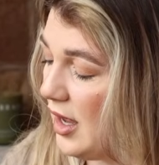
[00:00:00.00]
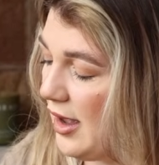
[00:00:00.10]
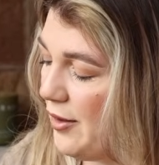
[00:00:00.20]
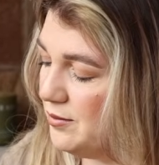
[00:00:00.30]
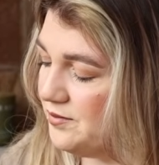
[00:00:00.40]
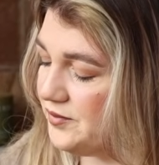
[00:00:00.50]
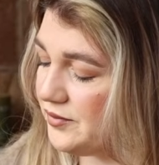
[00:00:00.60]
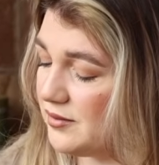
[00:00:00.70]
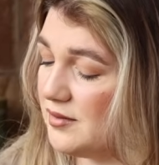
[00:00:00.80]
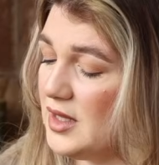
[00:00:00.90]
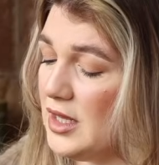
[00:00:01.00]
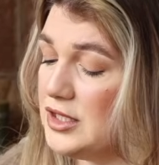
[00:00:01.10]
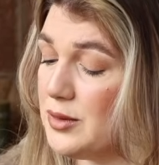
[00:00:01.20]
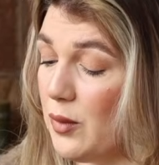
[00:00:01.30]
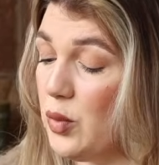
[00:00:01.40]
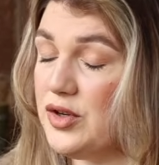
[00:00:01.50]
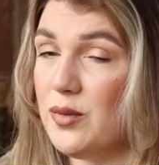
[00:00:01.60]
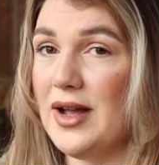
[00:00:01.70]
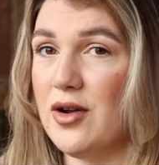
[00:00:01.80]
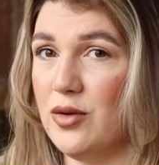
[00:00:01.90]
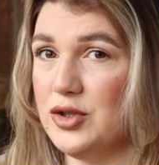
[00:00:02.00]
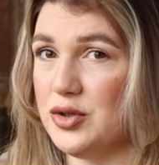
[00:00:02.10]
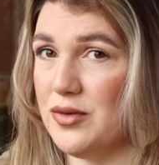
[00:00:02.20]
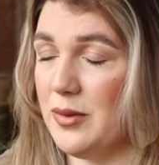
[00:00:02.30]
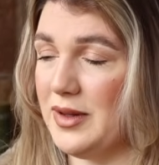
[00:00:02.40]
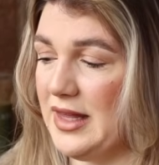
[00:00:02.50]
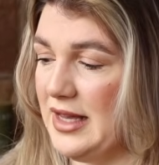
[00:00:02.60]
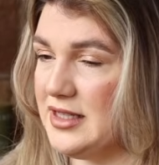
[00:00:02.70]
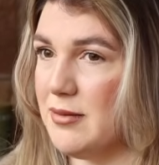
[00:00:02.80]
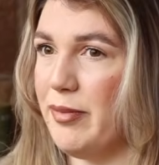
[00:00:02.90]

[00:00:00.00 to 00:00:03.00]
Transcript: So I wouldn't wear gold jewellery with this,